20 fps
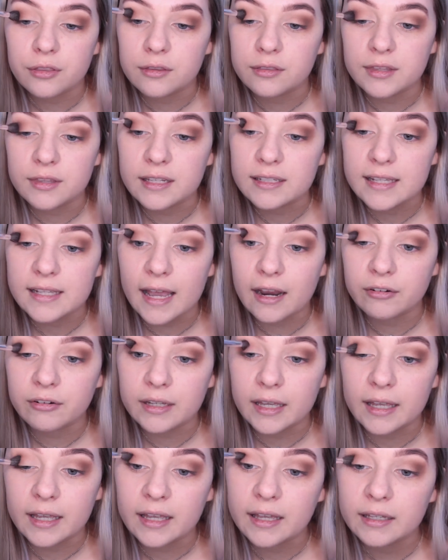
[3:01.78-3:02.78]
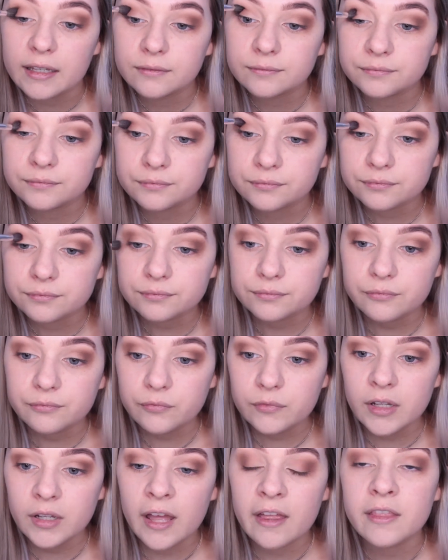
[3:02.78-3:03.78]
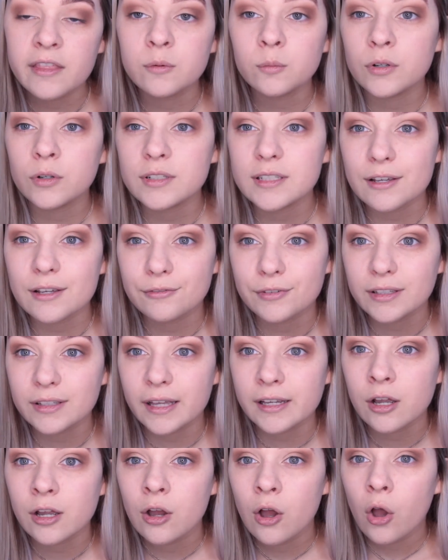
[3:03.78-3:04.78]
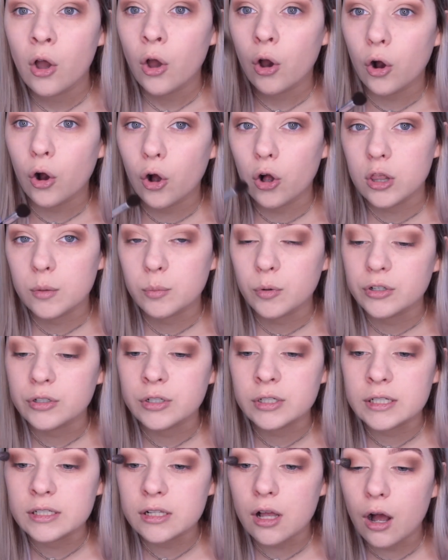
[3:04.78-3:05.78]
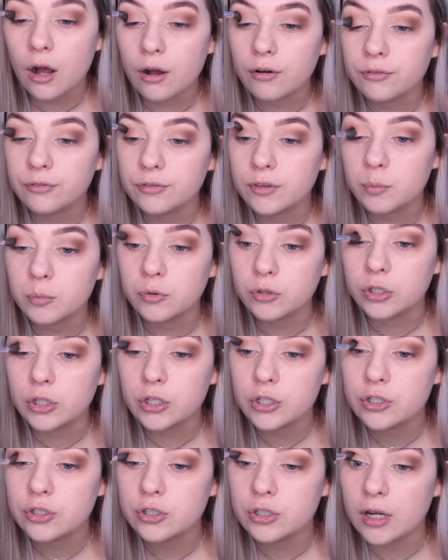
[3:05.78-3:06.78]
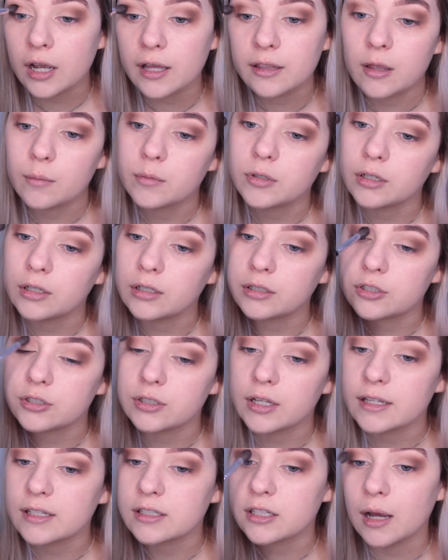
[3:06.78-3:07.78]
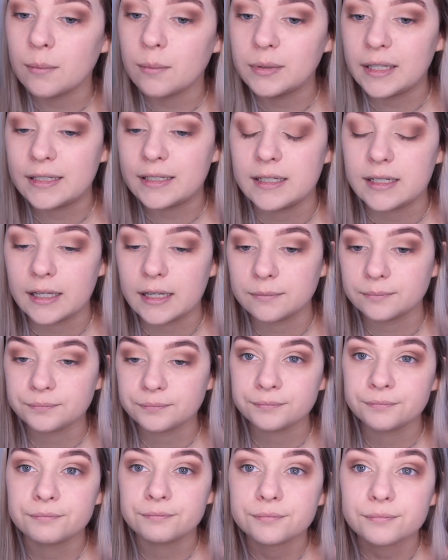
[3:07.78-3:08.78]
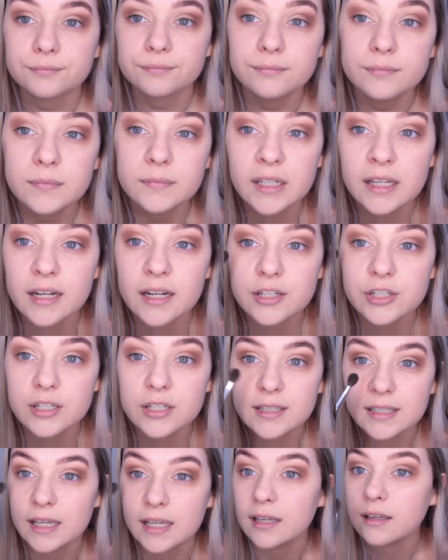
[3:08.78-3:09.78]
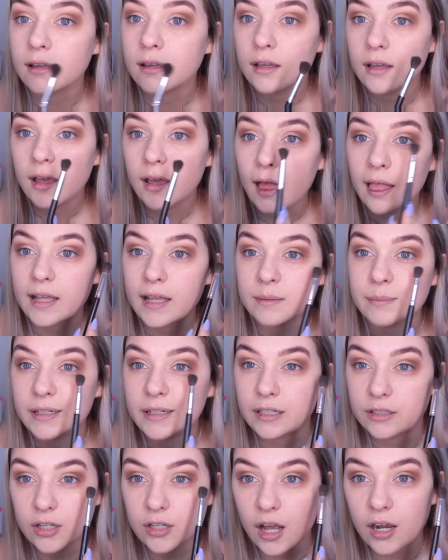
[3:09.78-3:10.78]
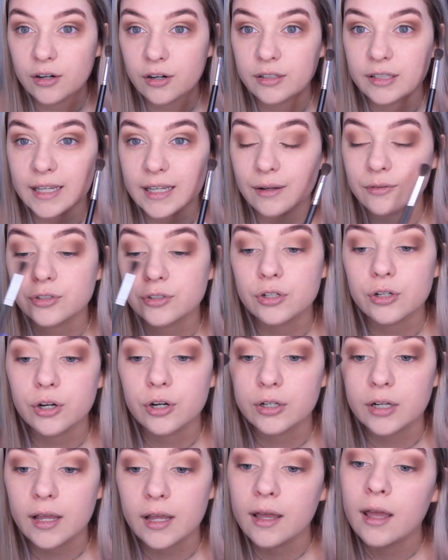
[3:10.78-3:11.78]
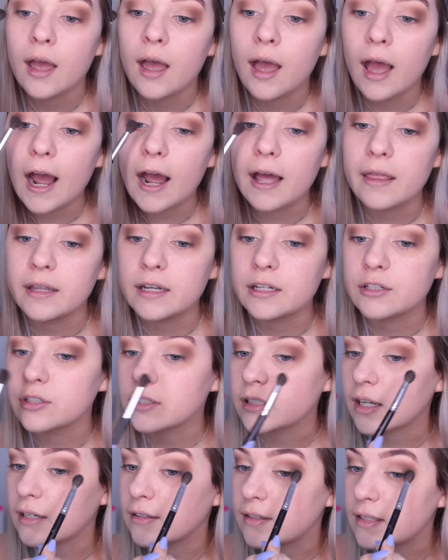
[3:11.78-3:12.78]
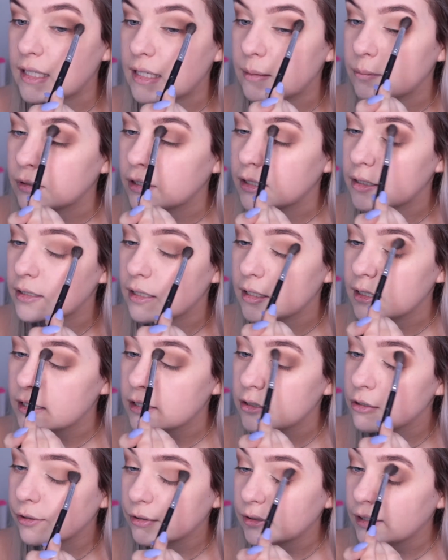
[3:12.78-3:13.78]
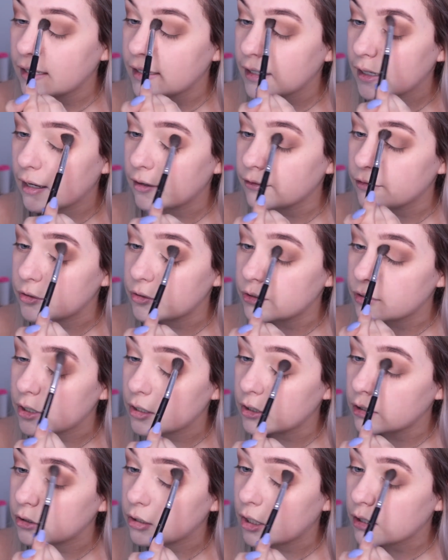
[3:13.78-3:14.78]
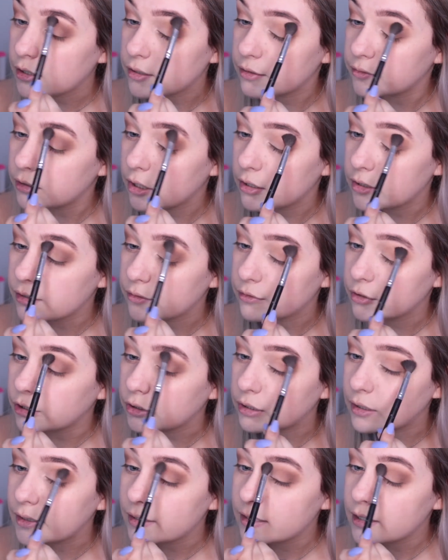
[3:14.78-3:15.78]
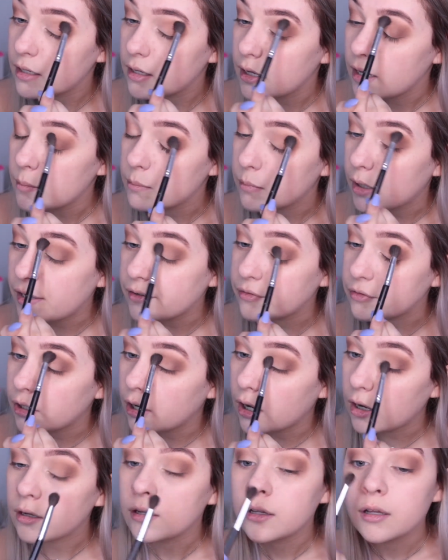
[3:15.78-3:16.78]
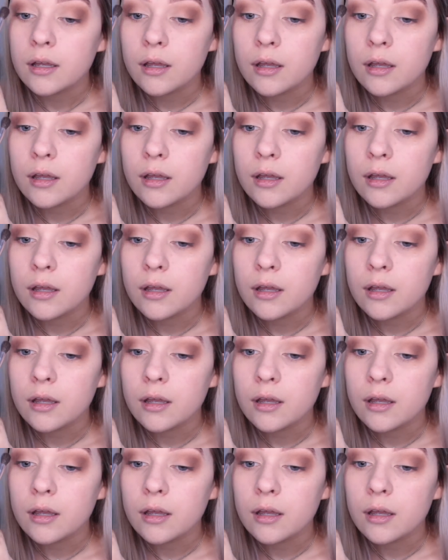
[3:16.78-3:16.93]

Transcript: than this area here. And then once I feel like all the product is off the brush, and then I'm going to just like start blending in. And as you can see, that's made it darker on the outer corner, and then it's just kind of seamless, and it's looked like I've used lots of colours, but I've not.